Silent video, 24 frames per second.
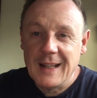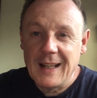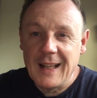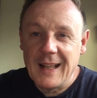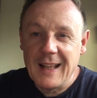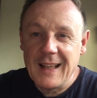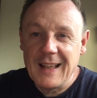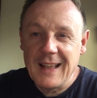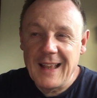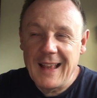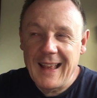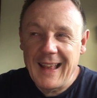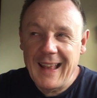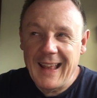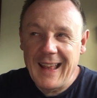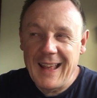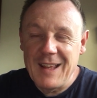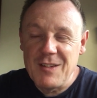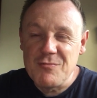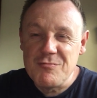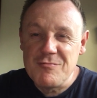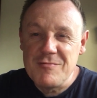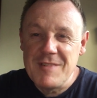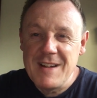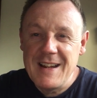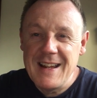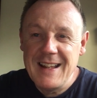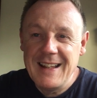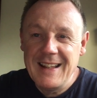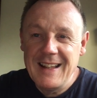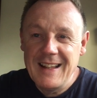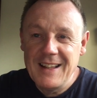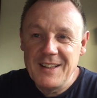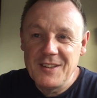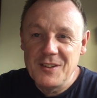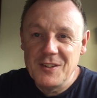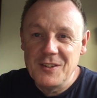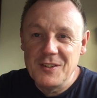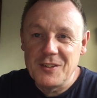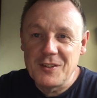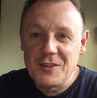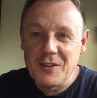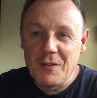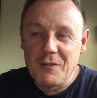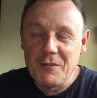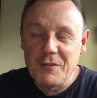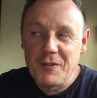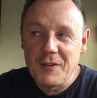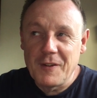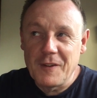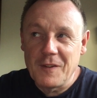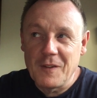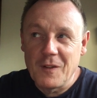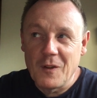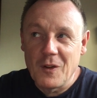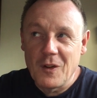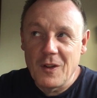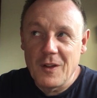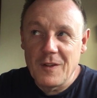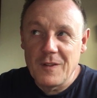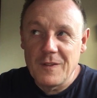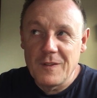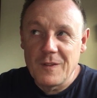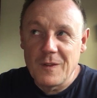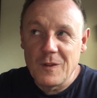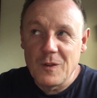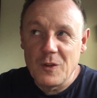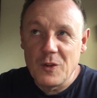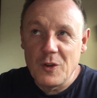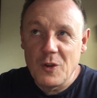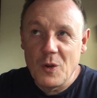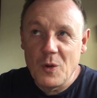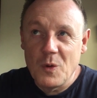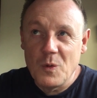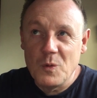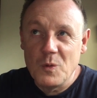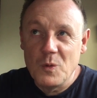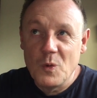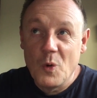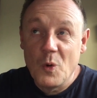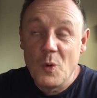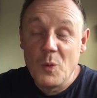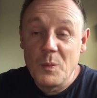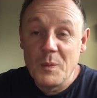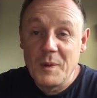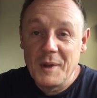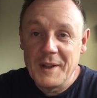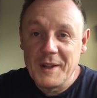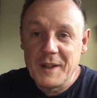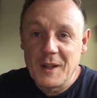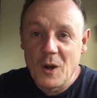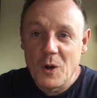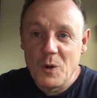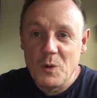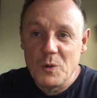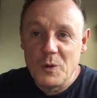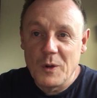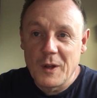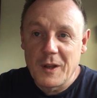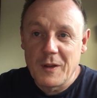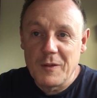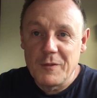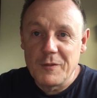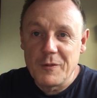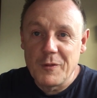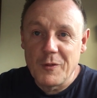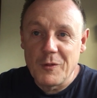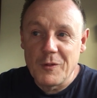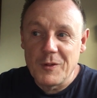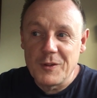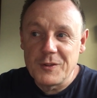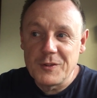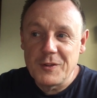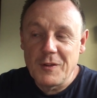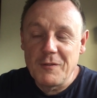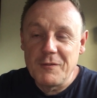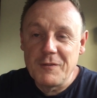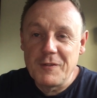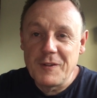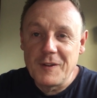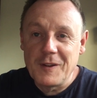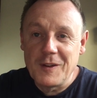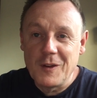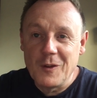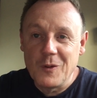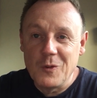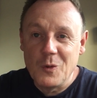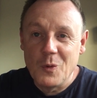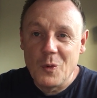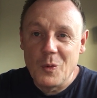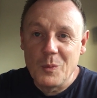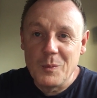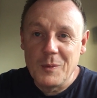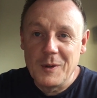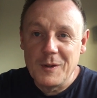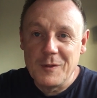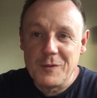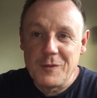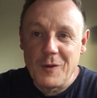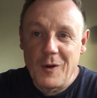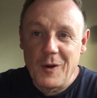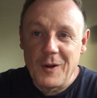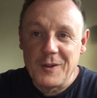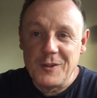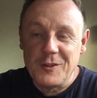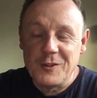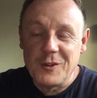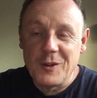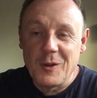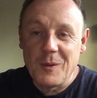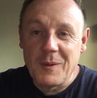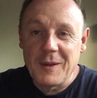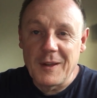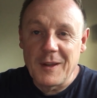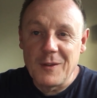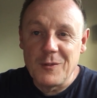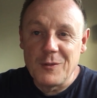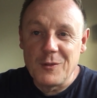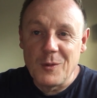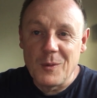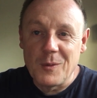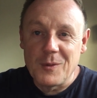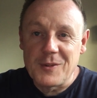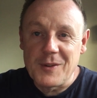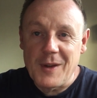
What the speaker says: it really isn't something that you normally go looking for. It's something that normally finds you. It gives you a